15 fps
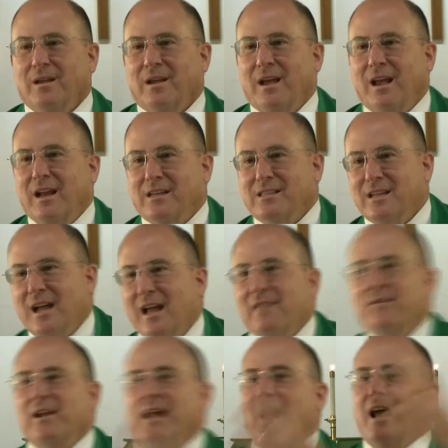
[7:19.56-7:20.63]
And it's kind
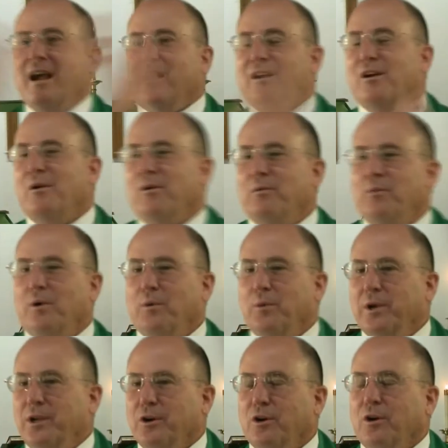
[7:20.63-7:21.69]
of an echo of what
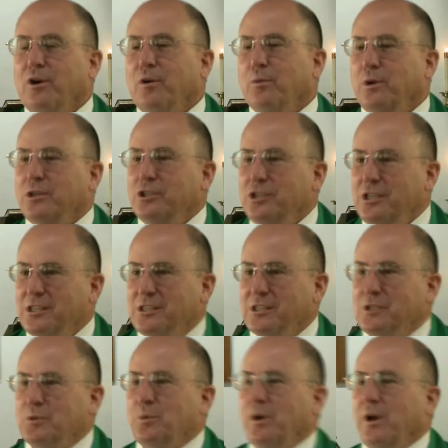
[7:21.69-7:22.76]
we heard when
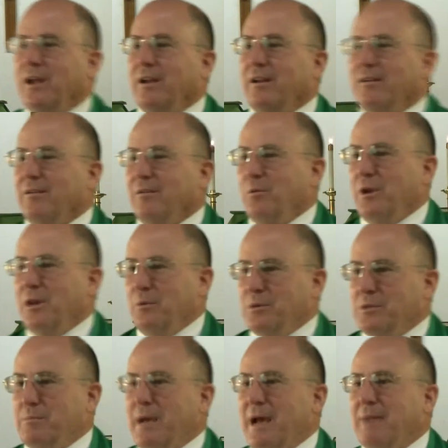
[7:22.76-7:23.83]
Jesus went, when he
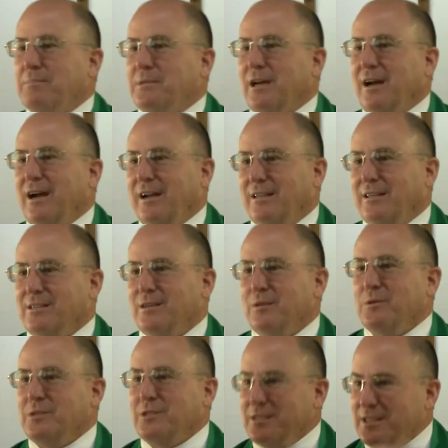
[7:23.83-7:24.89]
was baptized. It
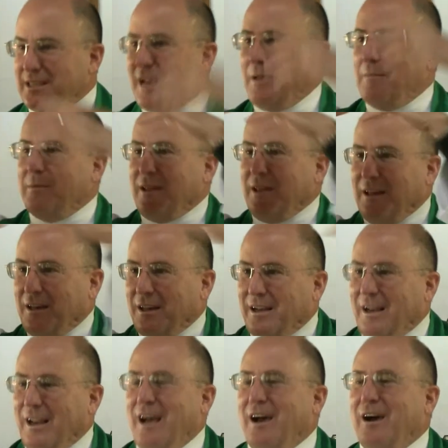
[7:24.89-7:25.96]
was the same thing. The
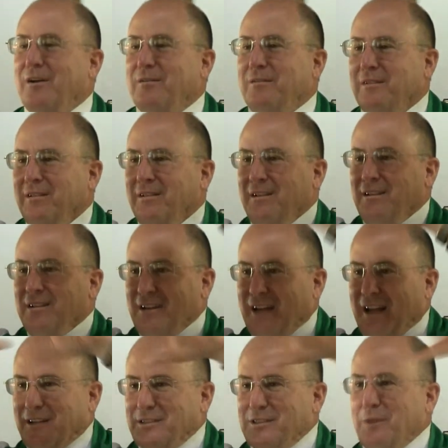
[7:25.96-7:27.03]

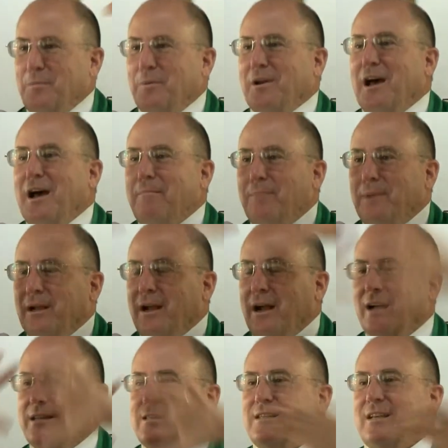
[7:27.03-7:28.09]
clouds open up and
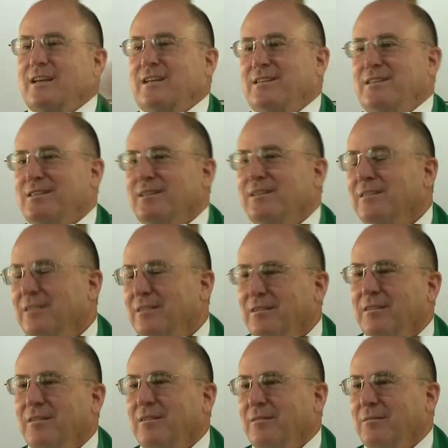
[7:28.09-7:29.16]
God says,
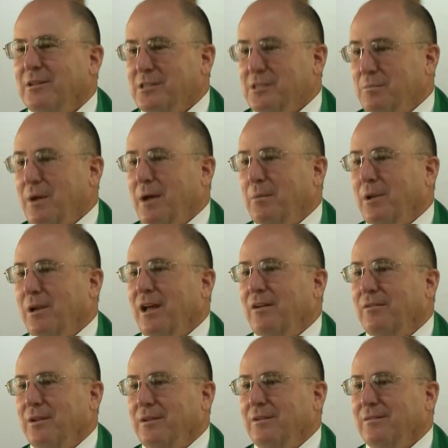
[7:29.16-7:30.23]
this is my
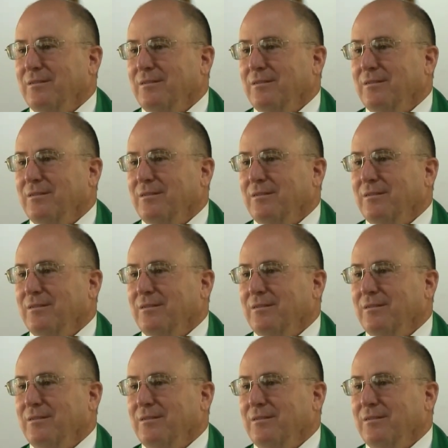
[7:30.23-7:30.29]
beloved.